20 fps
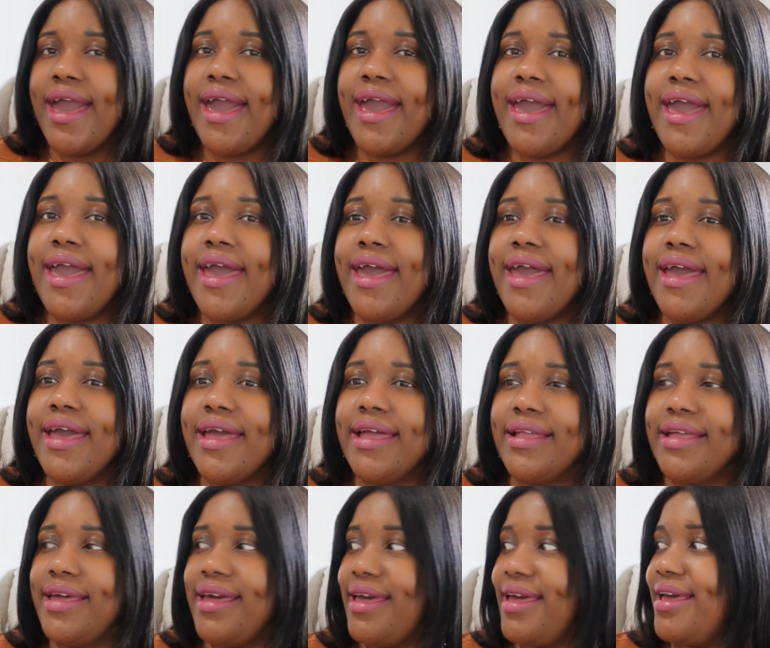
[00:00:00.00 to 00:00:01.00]

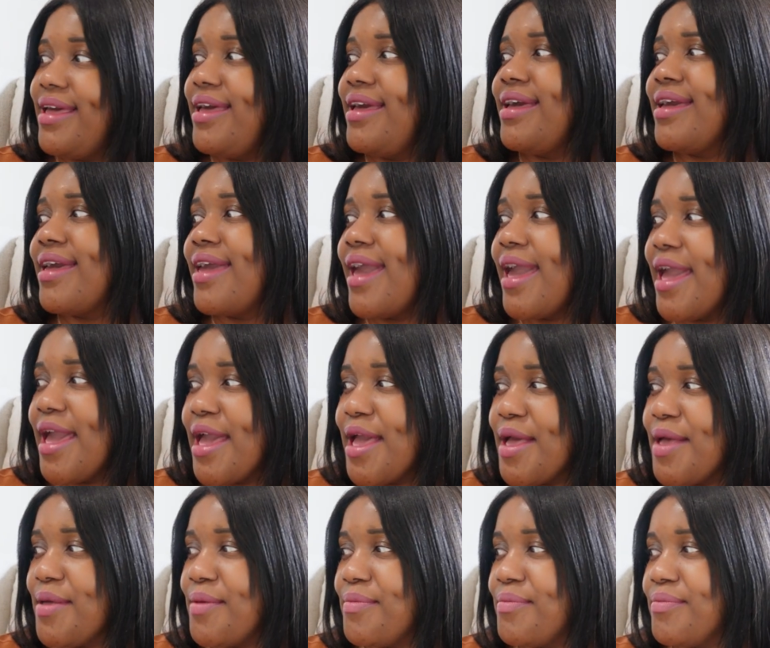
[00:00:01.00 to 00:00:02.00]
and it
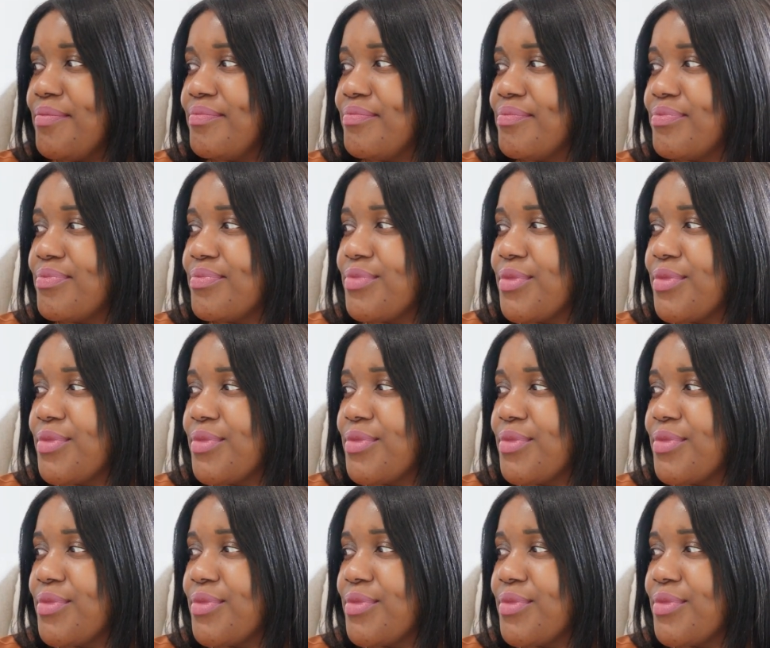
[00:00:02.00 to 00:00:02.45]
came